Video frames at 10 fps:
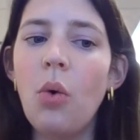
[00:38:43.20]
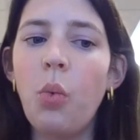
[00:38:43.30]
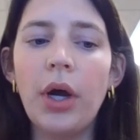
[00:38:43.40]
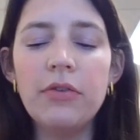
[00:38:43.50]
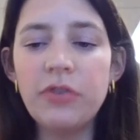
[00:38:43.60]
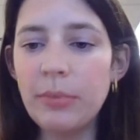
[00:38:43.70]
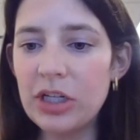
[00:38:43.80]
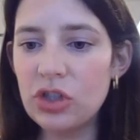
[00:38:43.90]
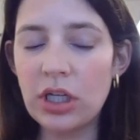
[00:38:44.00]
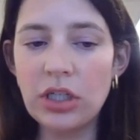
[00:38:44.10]
what
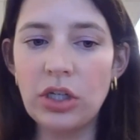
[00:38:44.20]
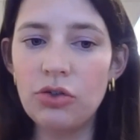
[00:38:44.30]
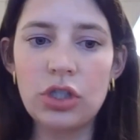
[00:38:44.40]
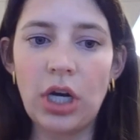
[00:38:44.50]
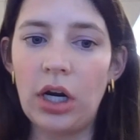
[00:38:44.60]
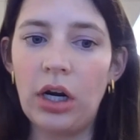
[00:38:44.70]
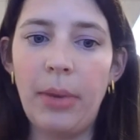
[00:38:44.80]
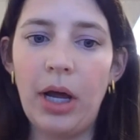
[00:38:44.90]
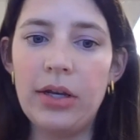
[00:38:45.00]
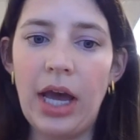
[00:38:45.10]
information can you share
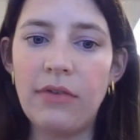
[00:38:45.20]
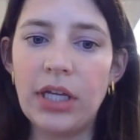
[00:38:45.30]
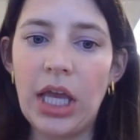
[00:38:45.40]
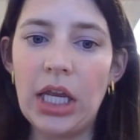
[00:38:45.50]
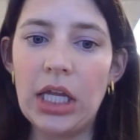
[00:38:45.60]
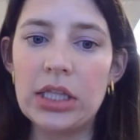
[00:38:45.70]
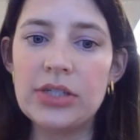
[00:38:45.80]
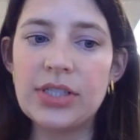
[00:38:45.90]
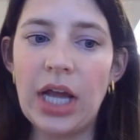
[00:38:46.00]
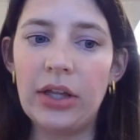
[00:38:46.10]
about navigating
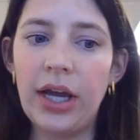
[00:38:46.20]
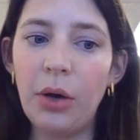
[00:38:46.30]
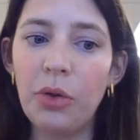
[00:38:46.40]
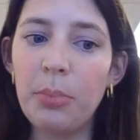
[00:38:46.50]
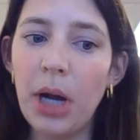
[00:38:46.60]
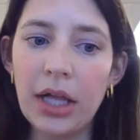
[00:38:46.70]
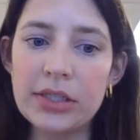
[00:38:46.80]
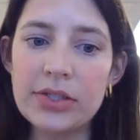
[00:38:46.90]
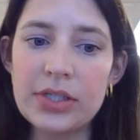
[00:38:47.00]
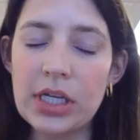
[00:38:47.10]
these telehealth
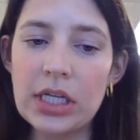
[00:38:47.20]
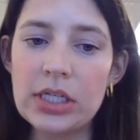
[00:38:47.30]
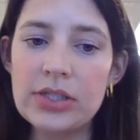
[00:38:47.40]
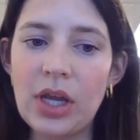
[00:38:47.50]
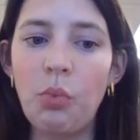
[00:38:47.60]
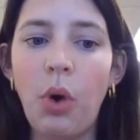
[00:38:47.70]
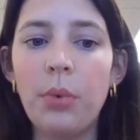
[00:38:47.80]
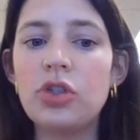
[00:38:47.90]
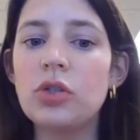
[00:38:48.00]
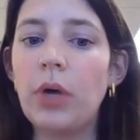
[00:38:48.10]
policies? And what
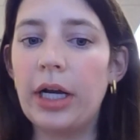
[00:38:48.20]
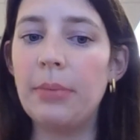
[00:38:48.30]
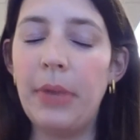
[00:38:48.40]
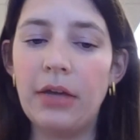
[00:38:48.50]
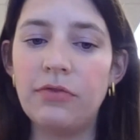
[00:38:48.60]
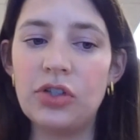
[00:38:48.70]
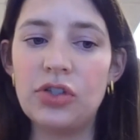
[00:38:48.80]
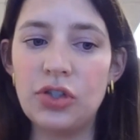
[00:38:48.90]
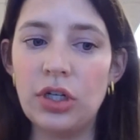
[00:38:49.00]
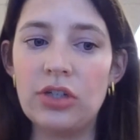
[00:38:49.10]
would you recommend for
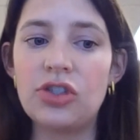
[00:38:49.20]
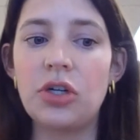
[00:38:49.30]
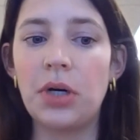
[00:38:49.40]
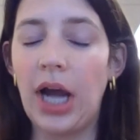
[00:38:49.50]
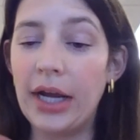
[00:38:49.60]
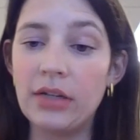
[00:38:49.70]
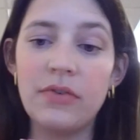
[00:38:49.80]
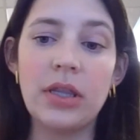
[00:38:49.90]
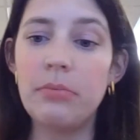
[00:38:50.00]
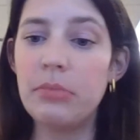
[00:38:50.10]
students who are kind of
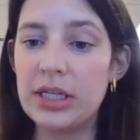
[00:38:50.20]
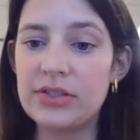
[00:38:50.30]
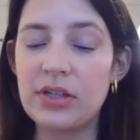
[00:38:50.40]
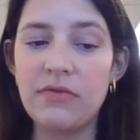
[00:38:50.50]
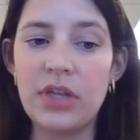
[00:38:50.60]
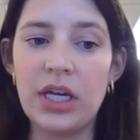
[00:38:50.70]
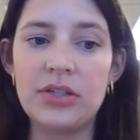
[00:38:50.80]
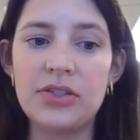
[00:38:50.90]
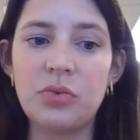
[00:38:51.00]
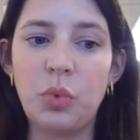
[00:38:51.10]
in the midst of
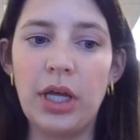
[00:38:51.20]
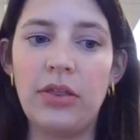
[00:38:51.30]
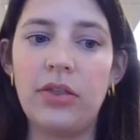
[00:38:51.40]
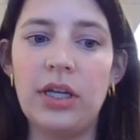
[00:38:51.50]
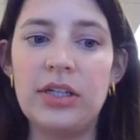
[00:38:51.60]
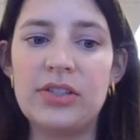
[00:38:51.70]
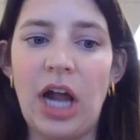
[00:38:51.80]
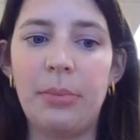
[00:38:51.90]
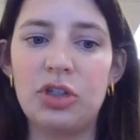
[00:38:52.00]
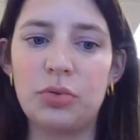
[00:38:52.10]
this with an
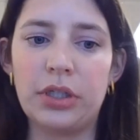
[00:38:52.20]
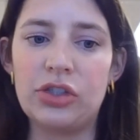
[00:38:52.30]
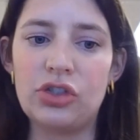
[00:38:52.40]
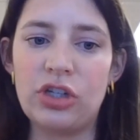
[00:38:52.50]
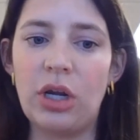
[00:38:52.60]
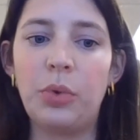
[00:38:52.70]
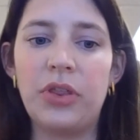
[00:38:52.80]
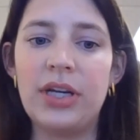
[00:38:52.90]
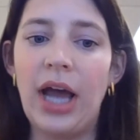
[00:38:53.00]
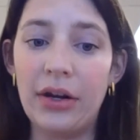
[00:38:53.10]
established relationship
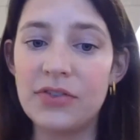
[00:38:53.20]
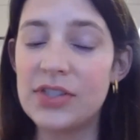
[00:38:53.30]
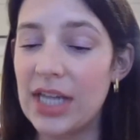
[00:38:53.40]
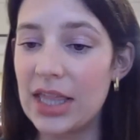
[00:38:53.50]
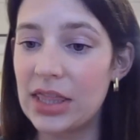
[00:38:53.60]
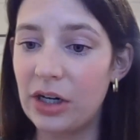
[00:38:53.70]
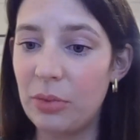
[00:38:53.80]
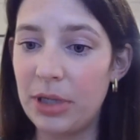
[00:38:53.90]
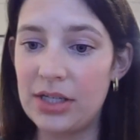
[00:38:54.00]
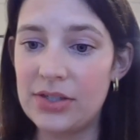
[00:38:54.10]
with an out-of-state
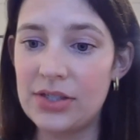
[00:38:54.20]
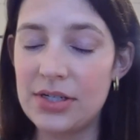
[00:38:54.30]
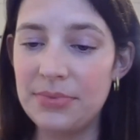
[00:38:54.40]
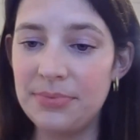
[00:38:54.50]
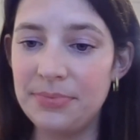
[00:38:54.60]
therapist?